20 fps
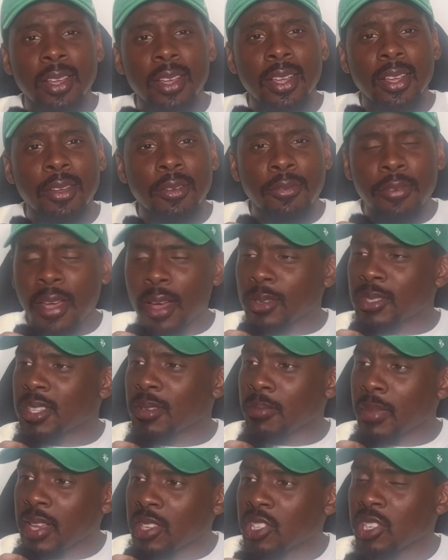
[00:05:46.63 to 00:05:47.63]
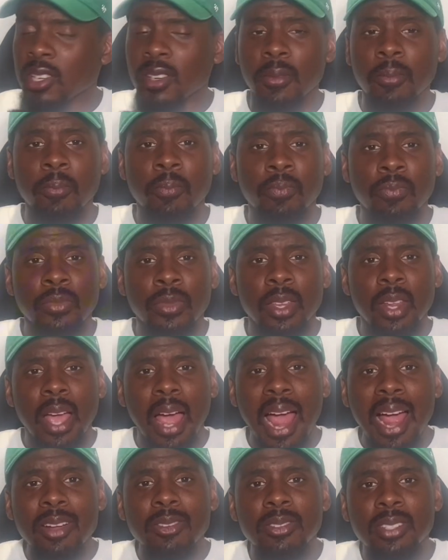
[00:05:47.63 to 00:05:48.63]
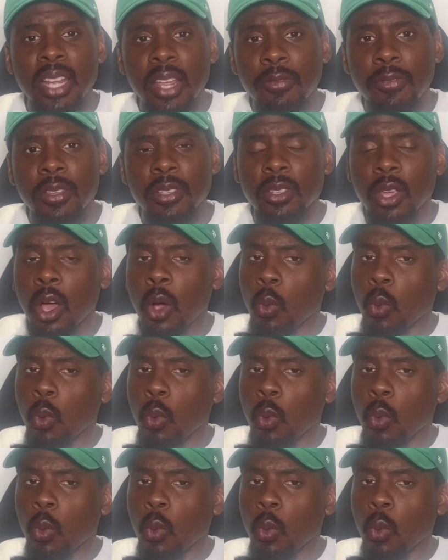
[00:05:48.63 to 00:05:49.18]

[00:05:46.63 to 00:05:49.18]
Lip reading: Failed to mention our defense.